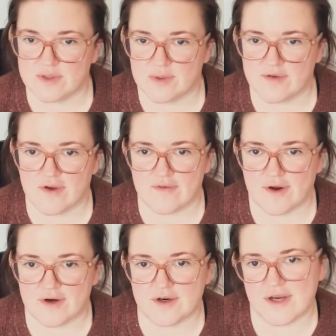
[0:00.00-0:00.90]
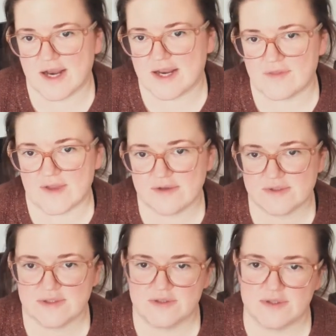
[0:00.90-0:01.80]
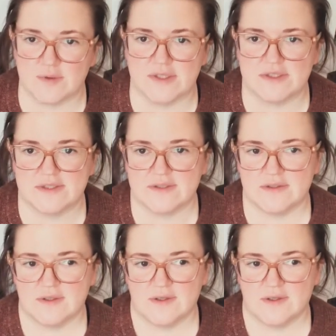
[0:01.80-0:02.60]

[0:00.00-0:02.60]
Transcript: 2,500 and 8,000, so it's